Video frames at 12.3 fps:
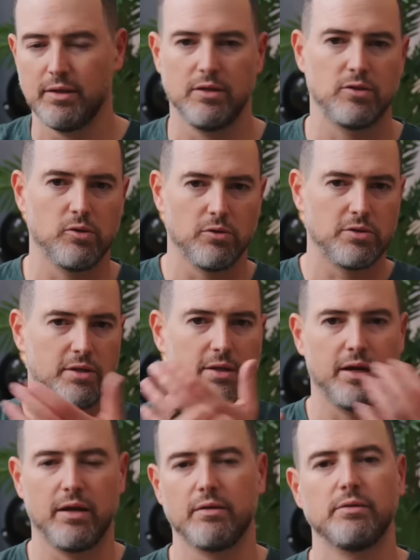SolarCity
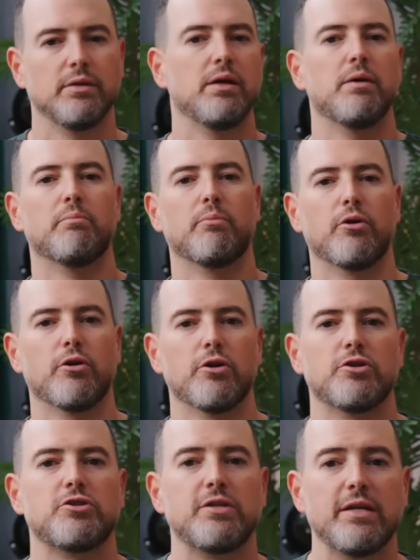kind of
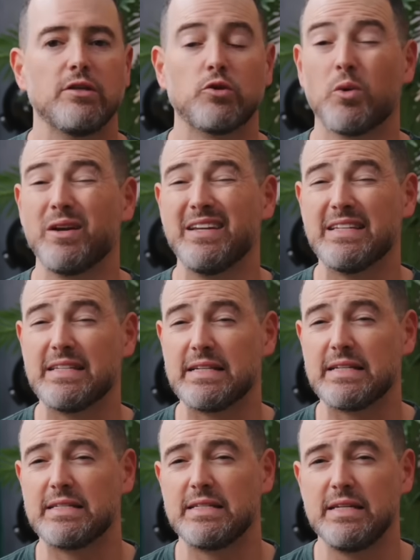merged in twenty
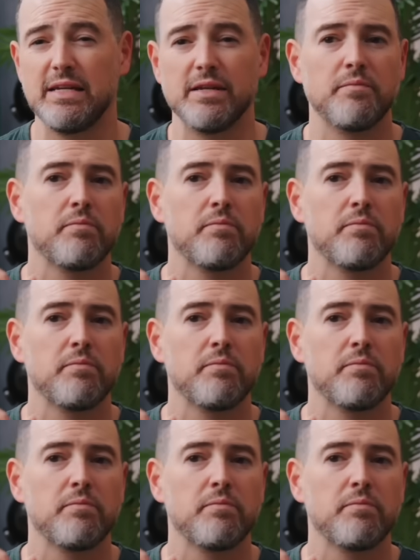sixteen.